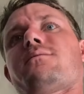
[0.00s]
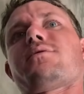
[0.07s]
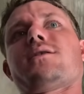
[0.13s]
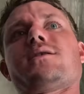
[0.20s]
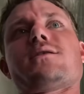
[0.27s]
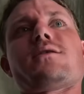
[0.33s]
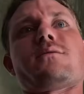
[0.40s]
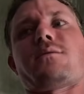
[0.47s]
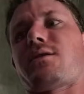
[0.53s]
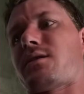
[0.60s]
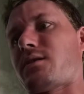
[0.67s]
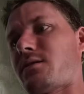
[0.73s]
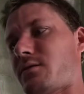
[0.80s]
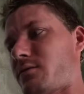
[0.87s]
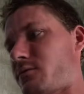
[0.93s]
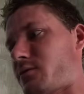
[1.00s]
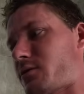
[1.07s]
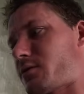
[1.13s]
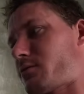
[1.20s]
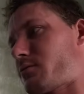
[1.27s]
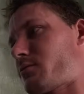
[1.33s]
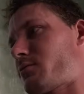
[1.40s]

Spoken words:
Please tell me I didn't lose it.